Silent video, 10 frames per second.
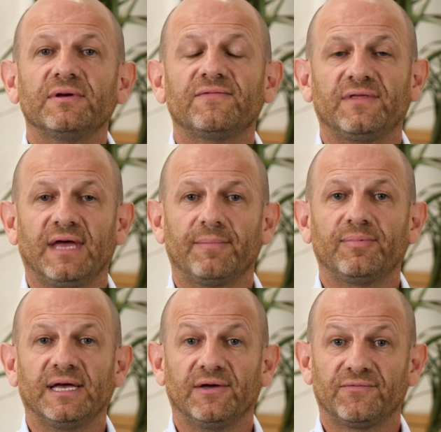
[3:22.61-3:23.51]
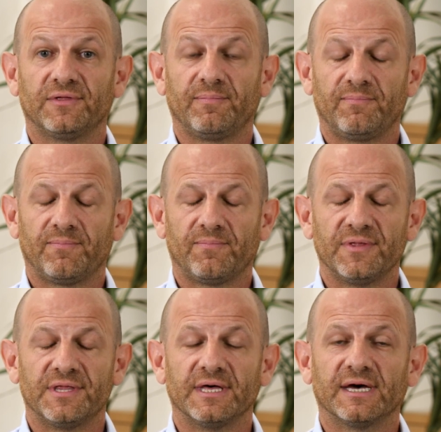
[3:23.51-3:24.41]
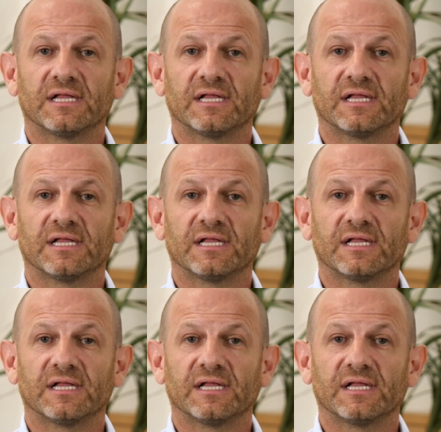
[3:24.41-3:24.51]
if the